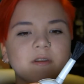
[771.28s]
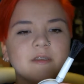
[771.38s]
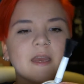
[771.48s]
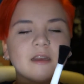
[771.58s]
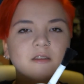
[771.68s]

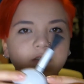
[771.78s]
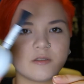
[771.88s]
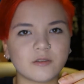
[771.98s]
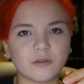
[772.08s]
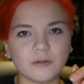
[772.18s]
Yeah,
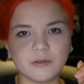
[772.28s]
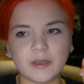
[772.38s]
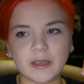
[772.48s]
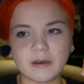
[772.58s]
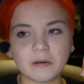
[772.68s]
so you
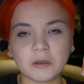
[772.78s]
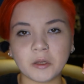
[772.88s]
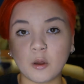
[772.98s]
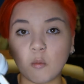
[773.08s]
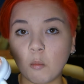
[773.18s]
can
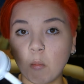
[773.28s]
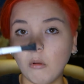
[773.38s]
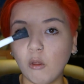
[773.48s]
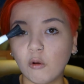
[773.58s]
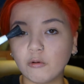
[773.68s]

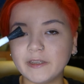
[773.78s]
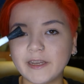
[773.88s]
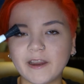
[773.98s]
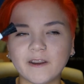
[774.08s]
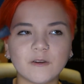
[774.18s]
blow
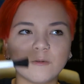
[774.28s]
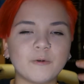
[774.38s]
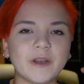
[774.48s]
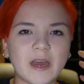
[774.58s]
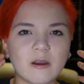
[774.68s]
the air
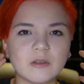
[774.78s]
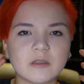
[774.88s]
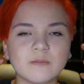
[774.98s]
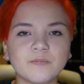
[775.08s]
without